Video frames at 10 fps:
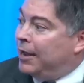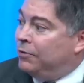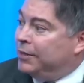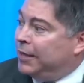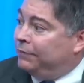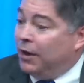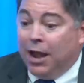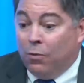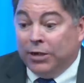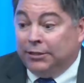I don't think that's fair.
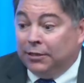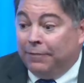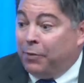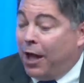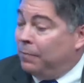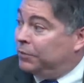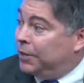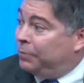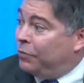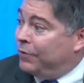We still have problems
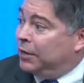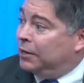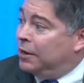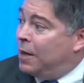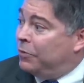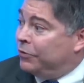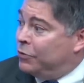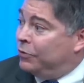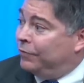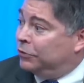improving a number of
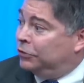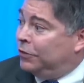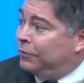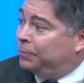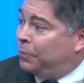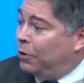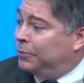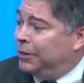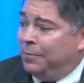universal service programs,